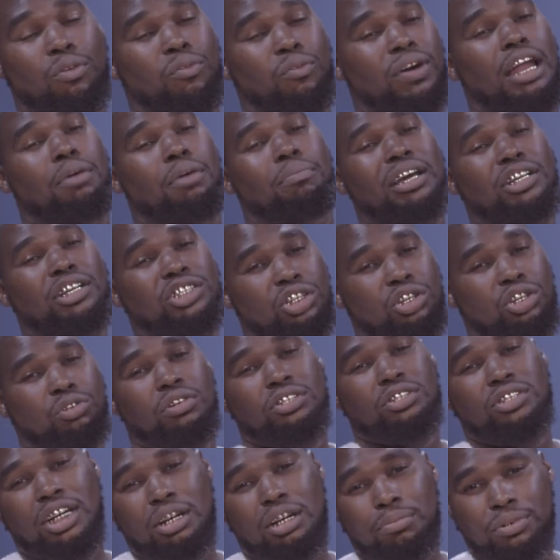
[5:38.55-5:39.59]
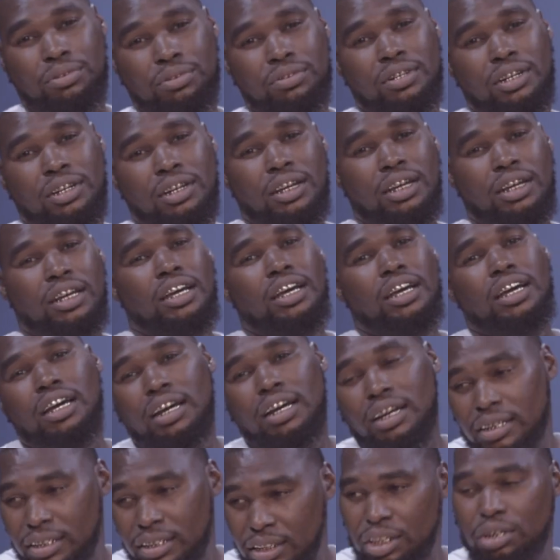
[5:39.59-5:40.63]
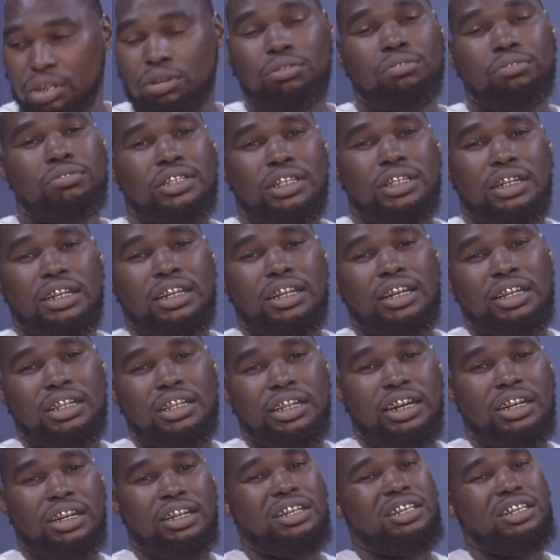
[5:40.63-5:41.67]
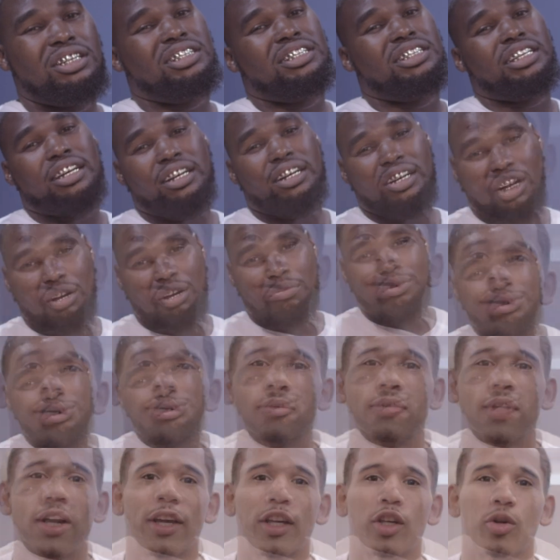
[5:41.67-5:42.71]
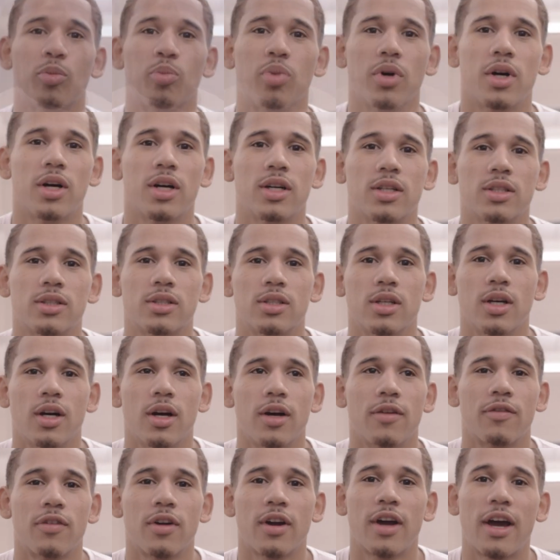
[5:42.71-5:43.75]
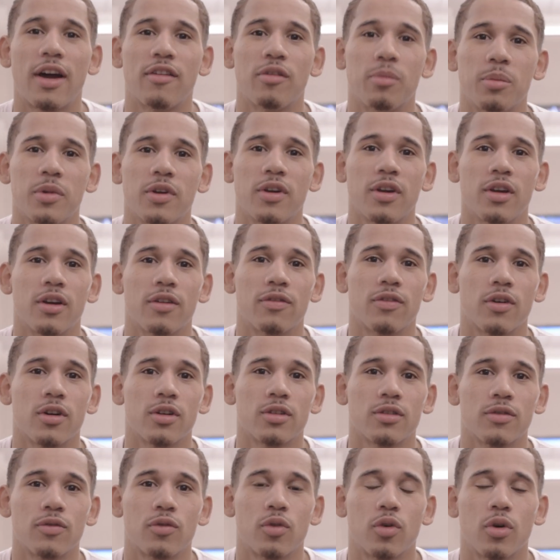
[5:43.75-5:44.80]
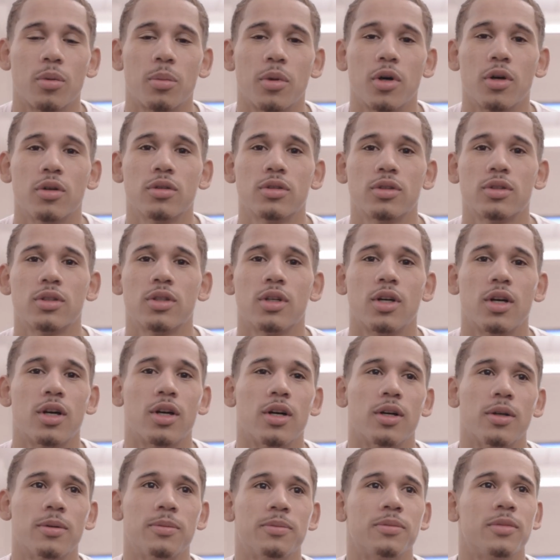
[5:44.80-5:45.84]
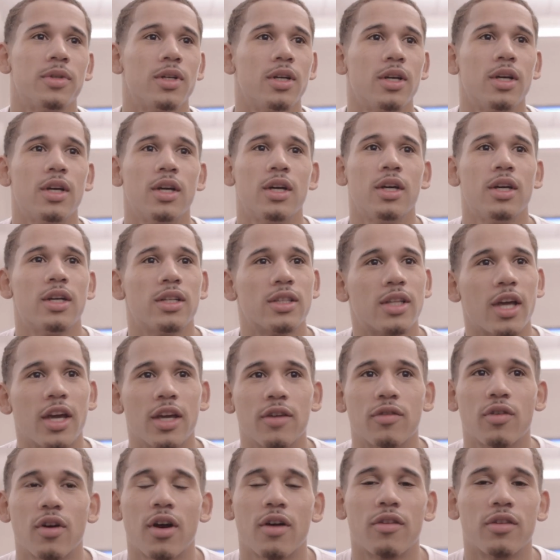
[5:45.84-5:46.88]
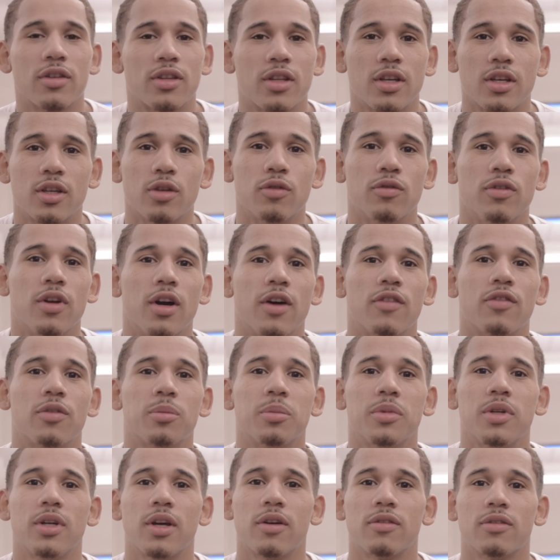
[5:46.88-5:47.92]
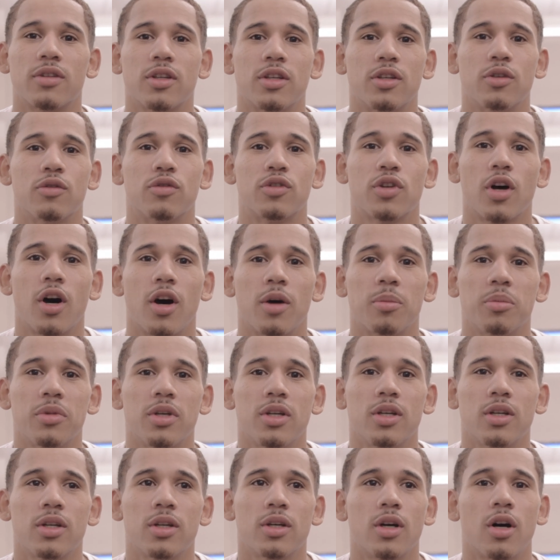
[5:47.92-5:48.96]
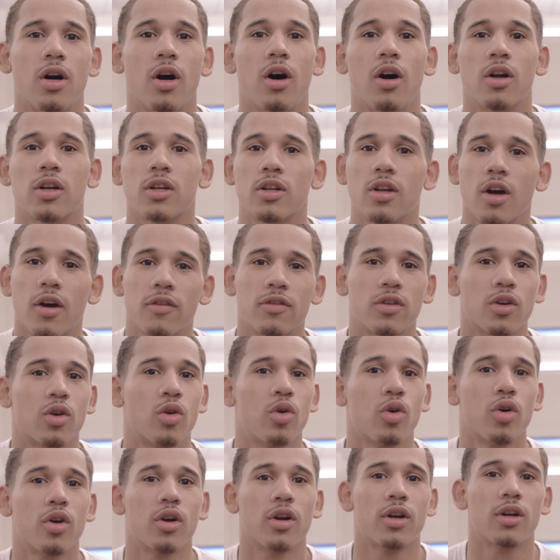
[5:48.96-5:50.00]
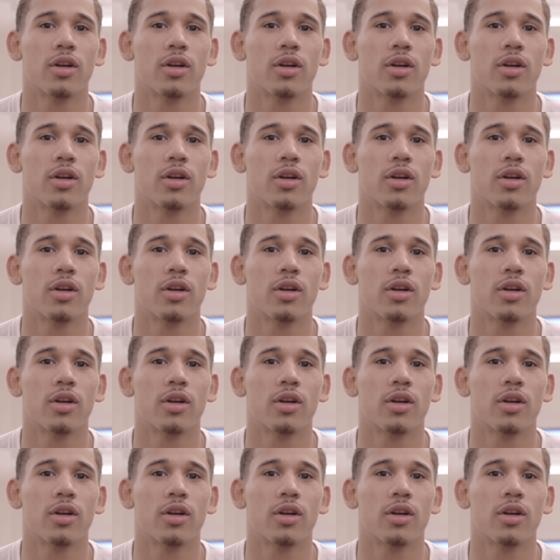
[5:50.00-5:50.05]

when I met you, you was humble. You no, know, 10 years later, still humble. Thank you, Buzz, uh, for having me here first and foremost. Um, thank you for everything you've done for me, everything you've taught me on and off the court.